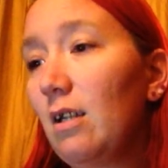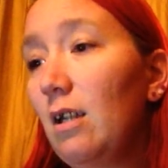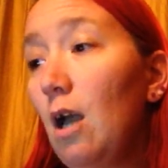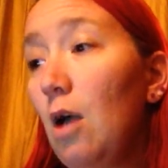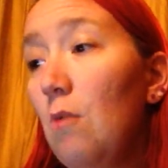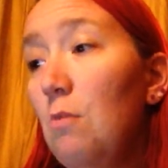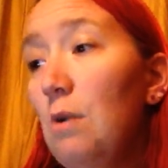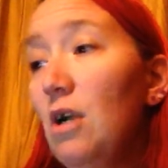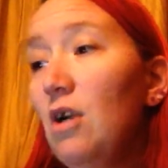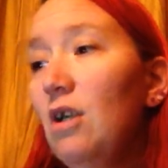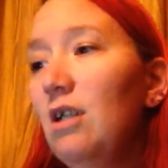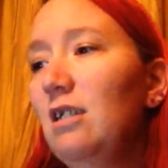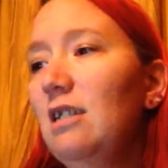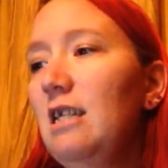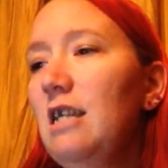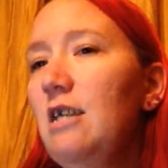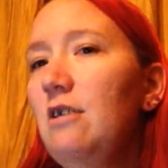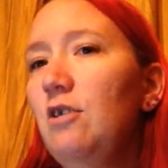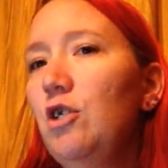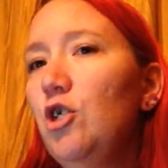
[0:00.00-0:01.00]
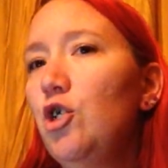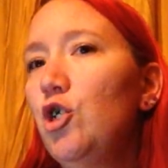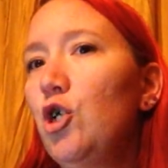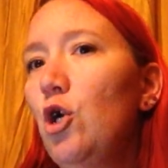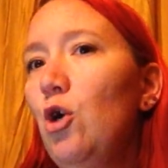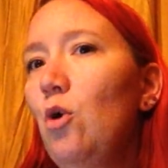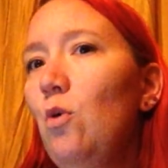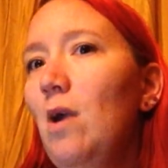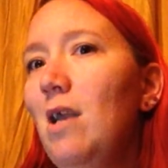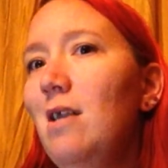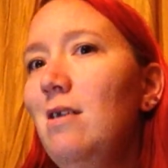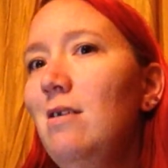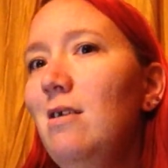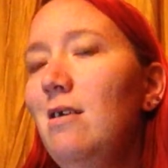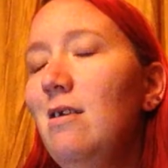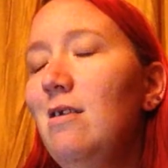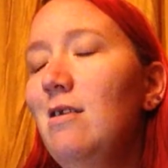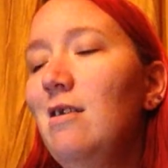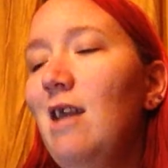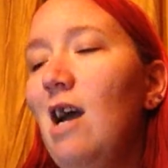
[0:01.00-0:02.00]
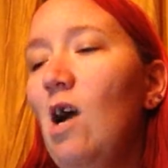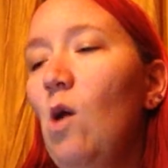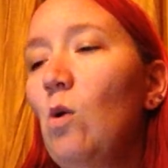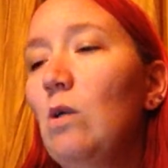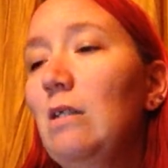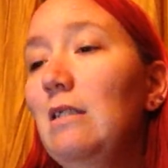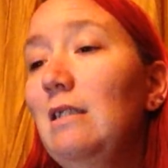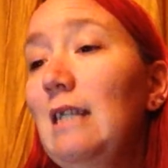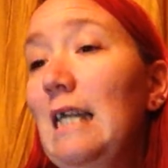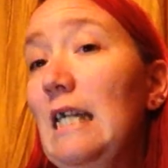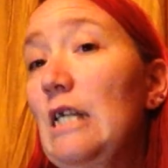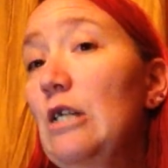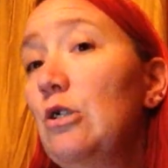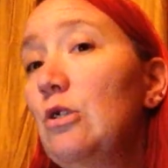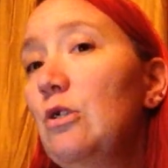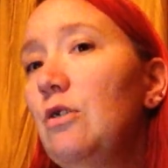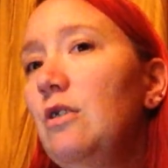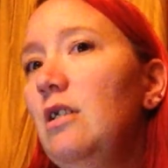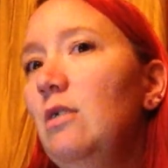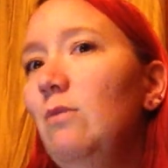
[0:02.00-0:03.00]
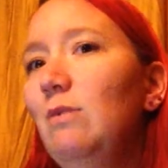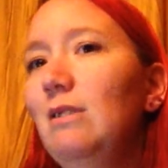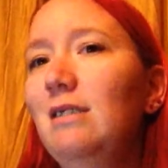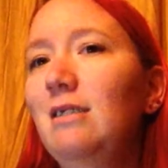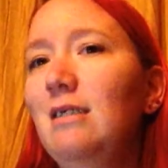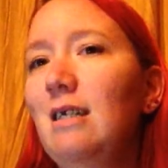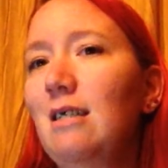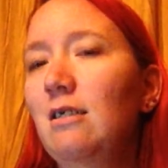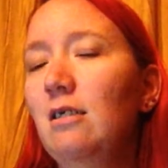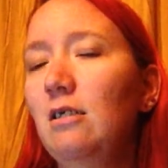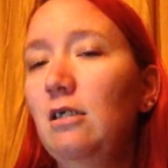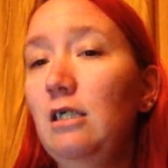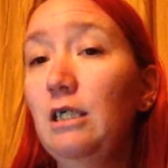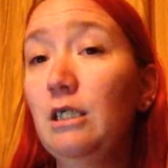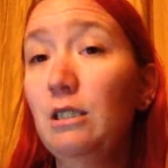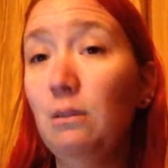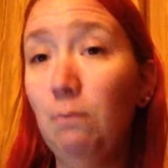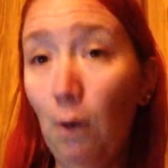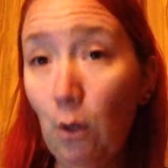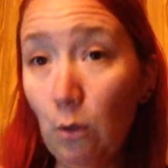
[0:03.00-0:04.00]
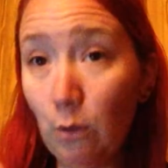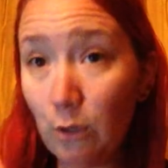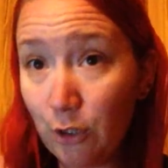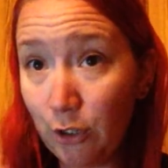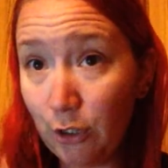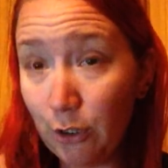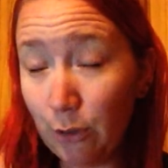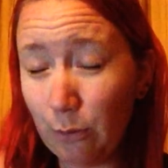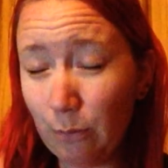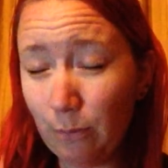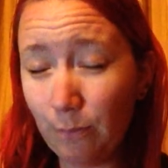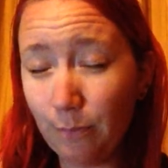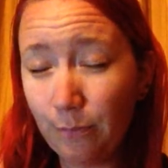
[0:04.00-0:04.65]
Apparently the show ended an hour later than it was technically supposed to.